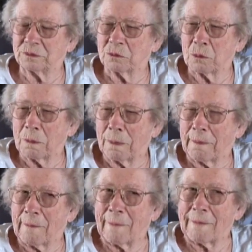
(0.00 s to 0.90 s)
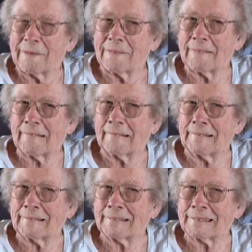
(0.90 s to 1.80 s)
And Grandpa,
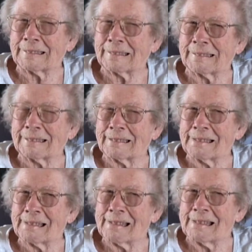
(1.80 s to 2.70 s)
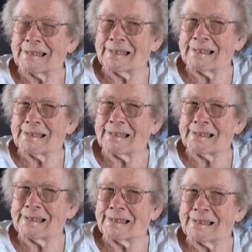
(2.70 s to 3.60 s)
he he didn't
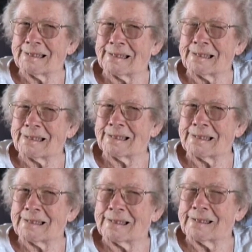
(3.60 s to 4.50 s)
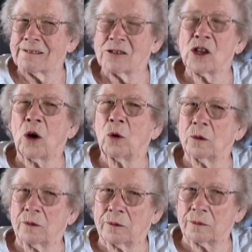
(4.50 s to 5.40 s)
serve a mission, did he? No.
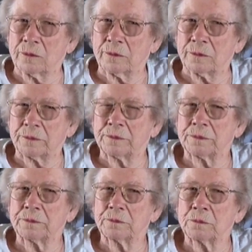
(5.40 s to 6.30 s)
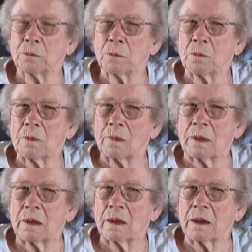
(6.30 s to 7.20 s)
That's right. He went.
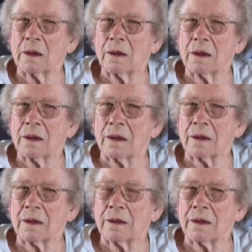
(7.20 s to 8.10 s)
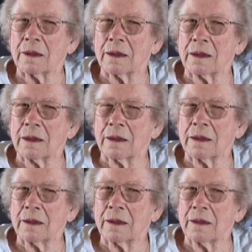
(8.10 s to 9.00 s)
When did he join the Navy? When he was like 19
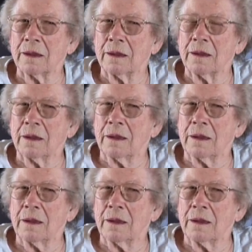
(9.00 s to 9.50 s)
or something.